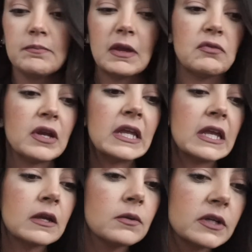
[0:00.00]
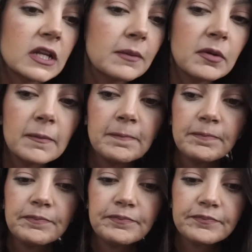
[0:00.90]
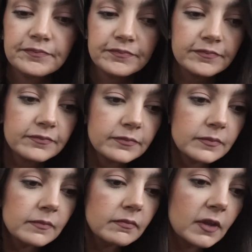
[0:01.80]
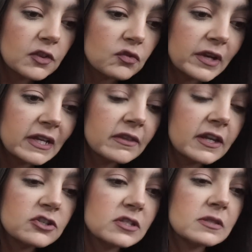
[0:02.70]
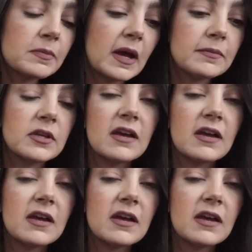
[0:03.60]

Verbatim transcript: my ring. What did I put? And the ring that I just popped